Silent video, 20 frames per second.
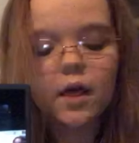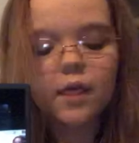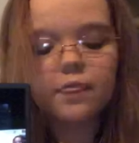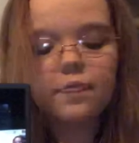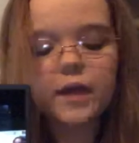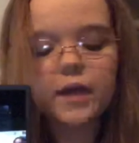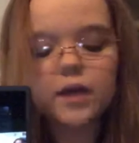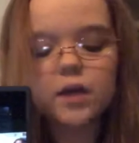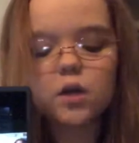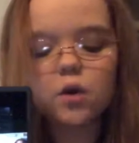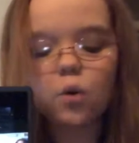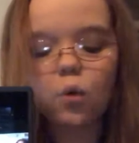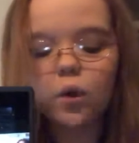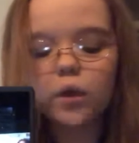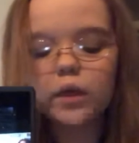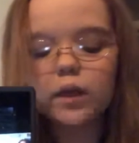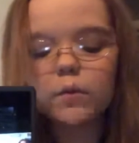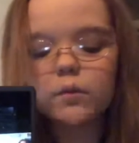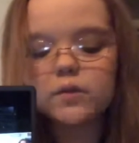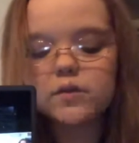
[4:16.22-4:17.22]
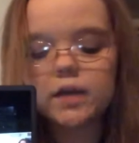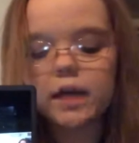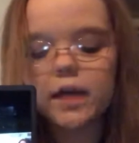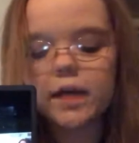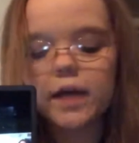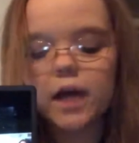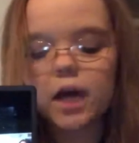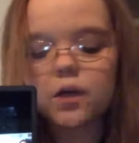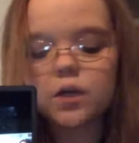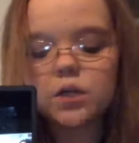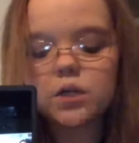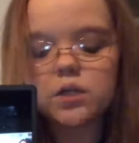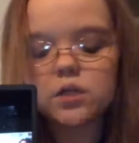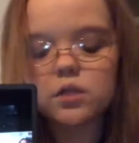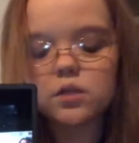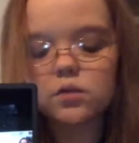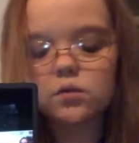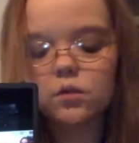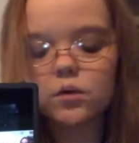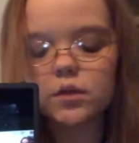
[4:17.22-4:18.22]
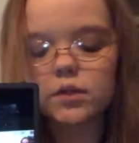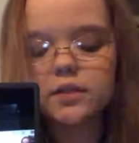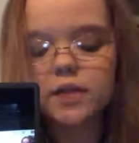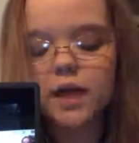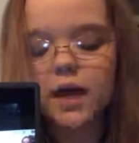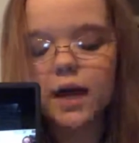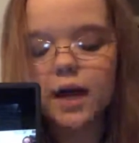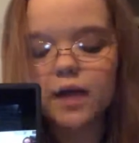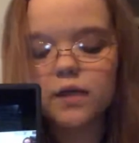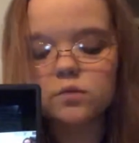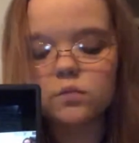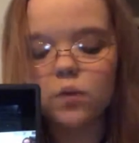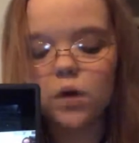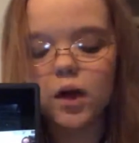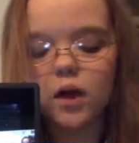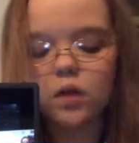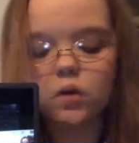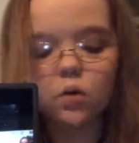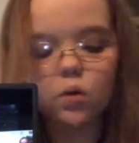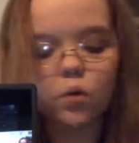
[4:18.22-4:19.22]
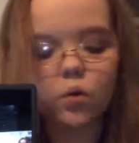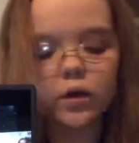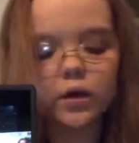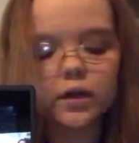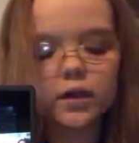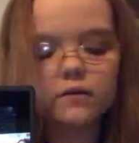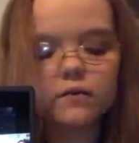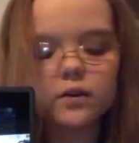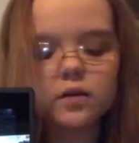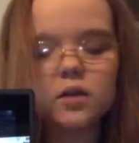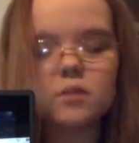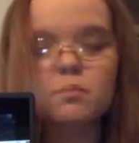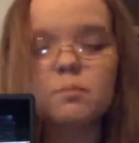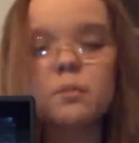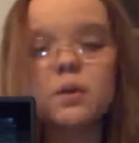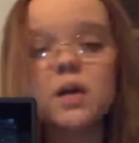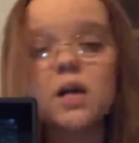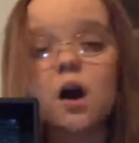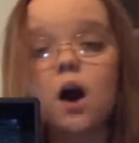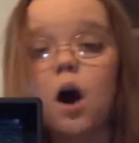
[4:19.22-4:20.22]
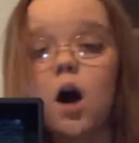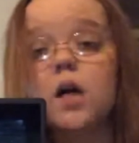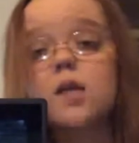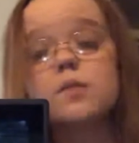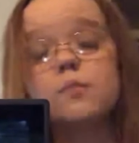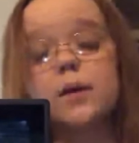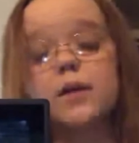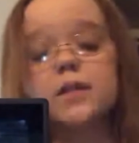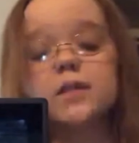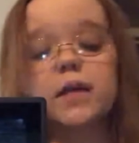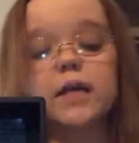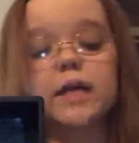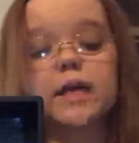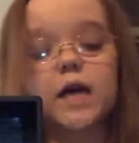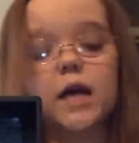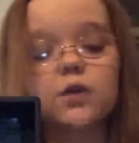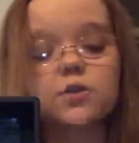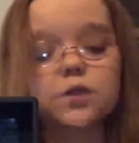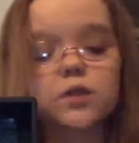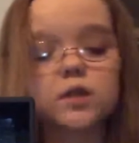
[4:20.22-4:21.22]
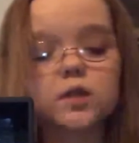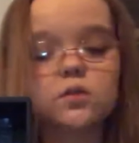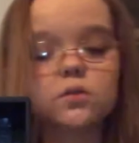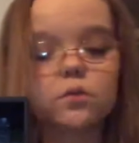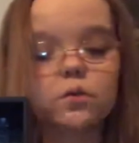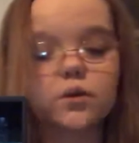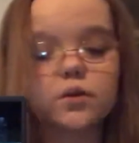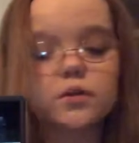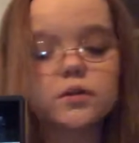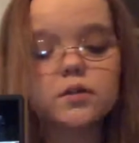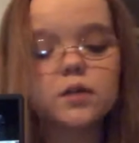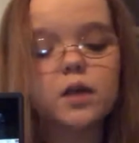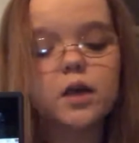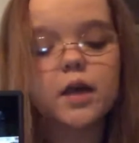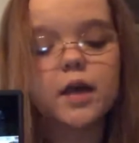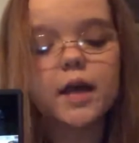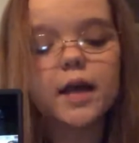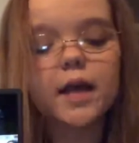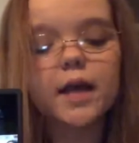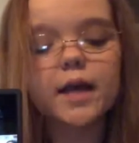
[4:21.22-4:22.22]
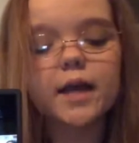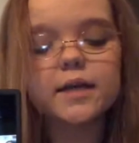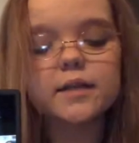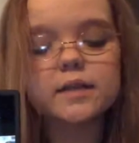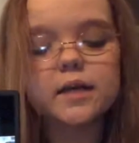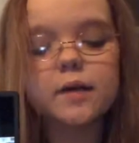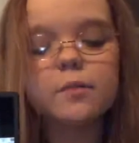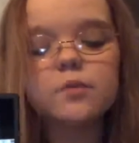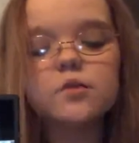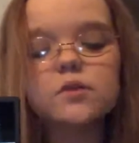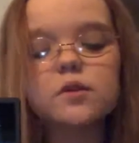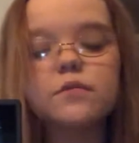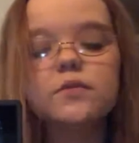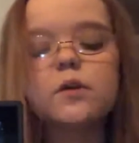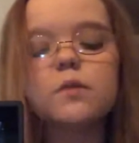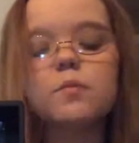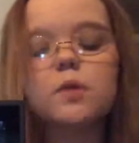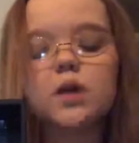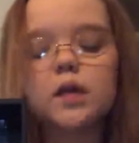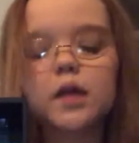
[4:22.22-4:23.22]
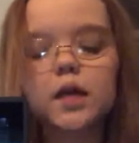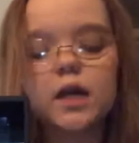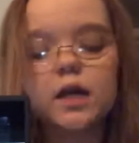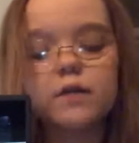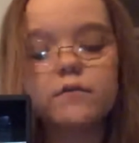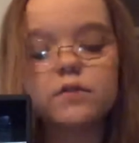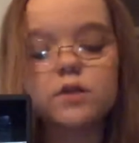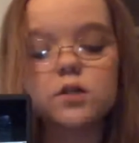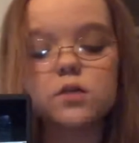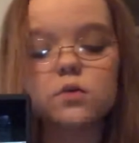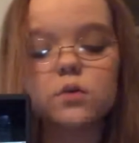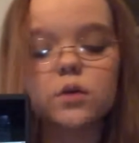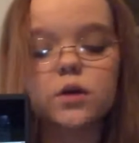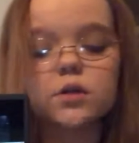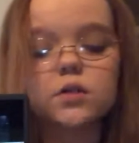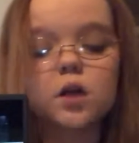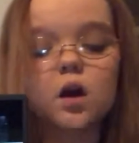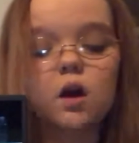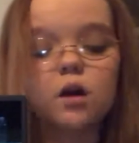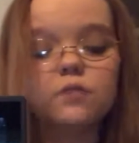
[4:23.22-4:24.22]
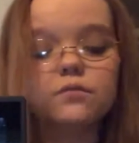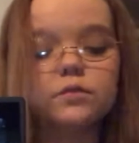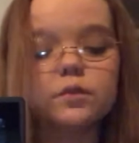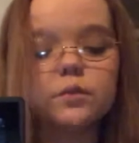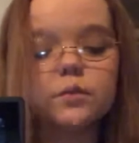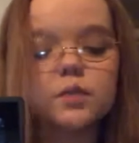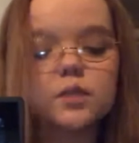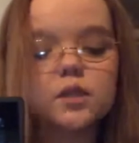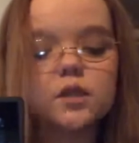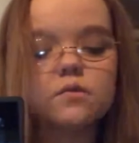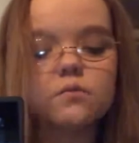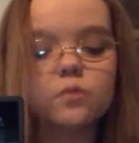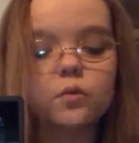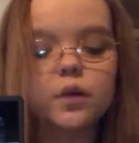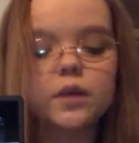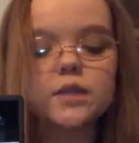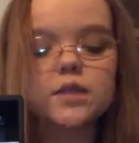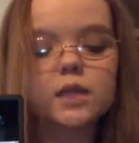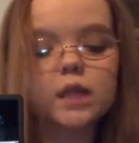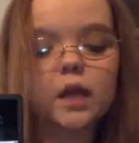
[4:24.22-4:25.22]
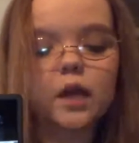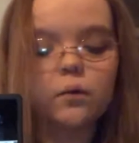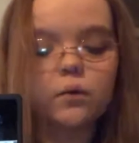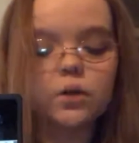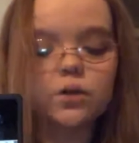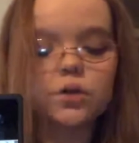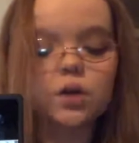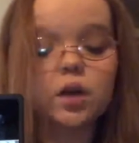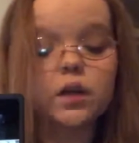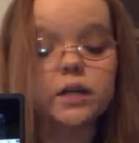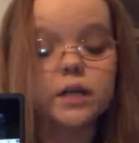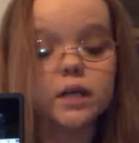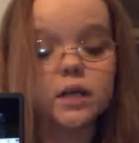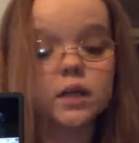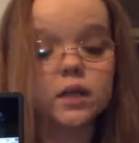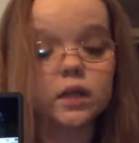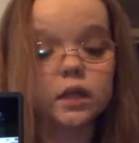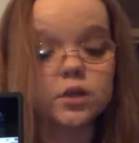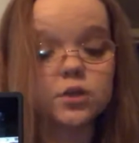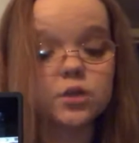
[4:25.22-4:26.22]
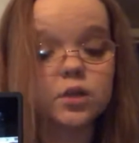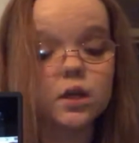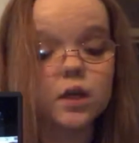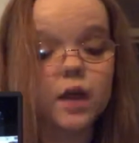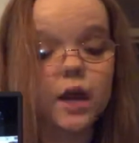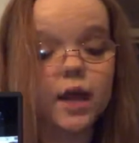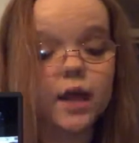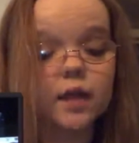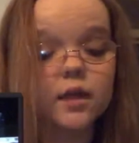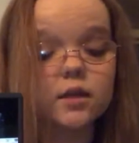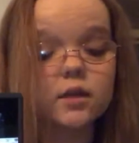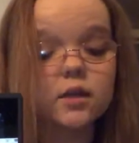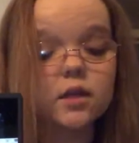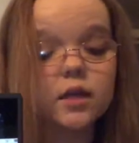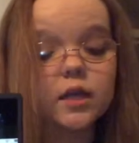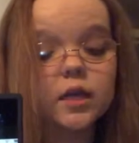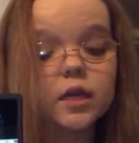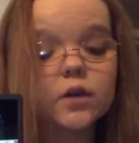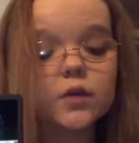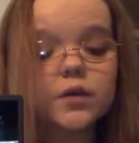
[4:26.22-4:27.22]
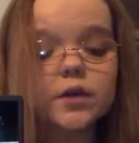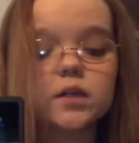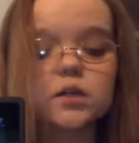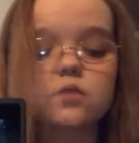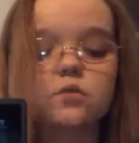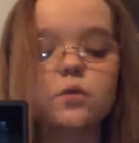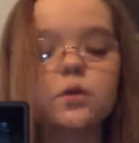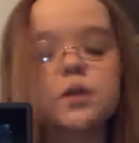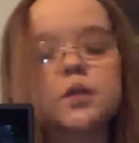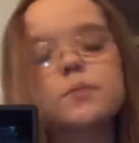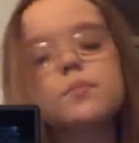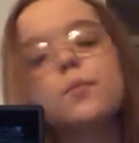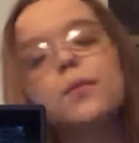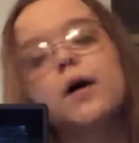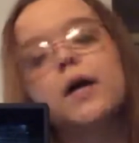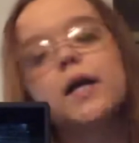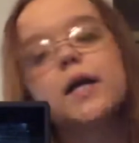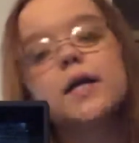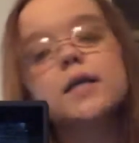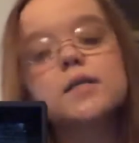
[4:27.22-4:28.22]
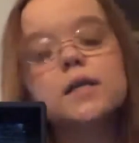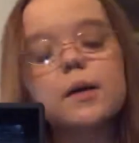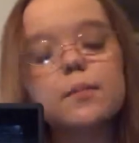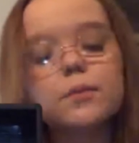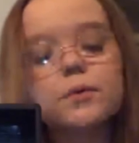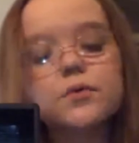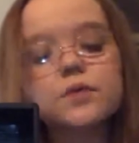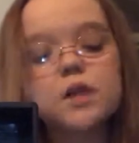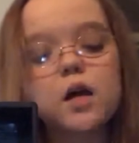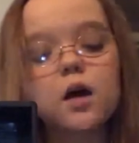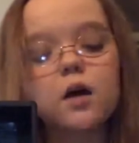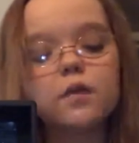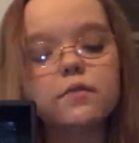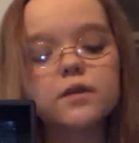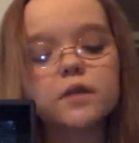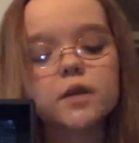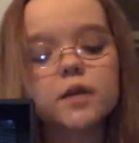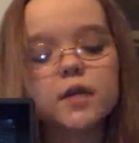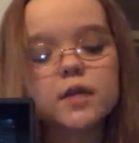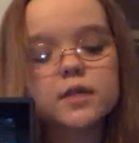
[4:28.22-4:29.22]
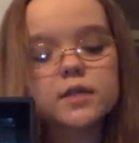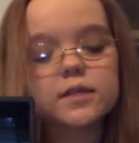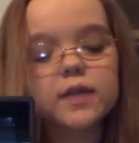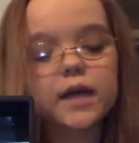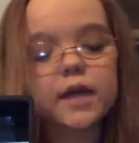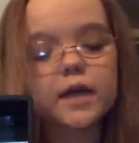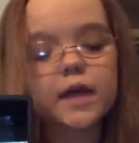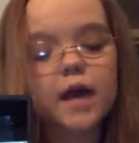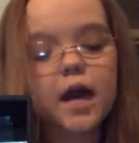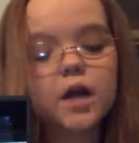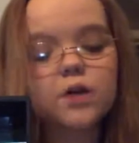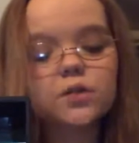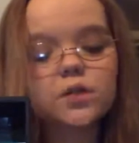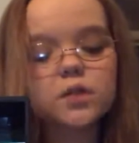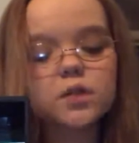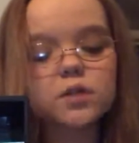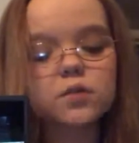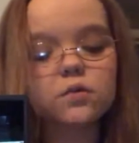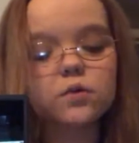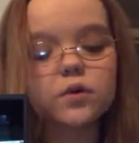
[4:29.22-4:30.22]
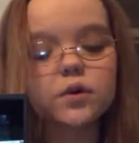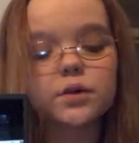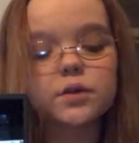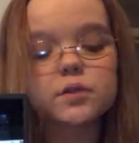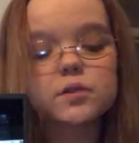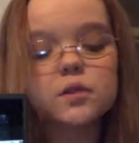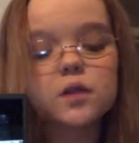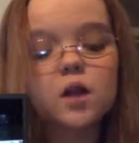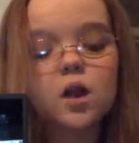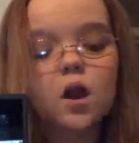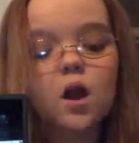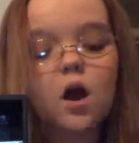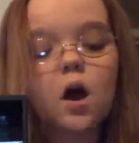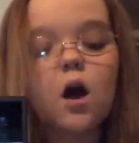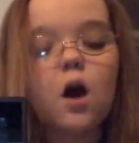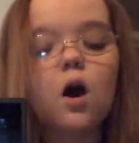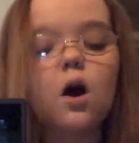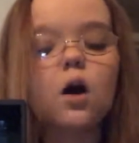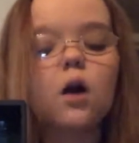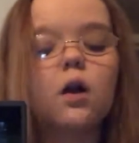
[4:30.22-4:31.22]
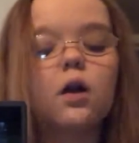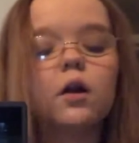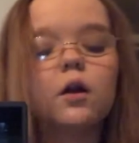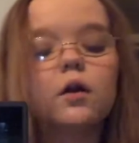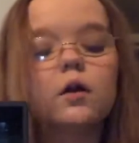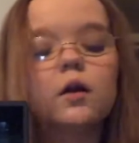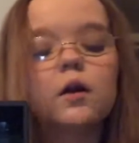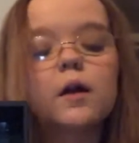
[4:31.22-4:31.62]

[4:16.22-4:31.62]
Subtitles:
They can correlate with psychiatric disorders as well, or even be caused by psychiatric disorders. Examples of communicative disorders are fluency, voice, language, articulation, and hearing disorders. But examples of psychiatric disorders are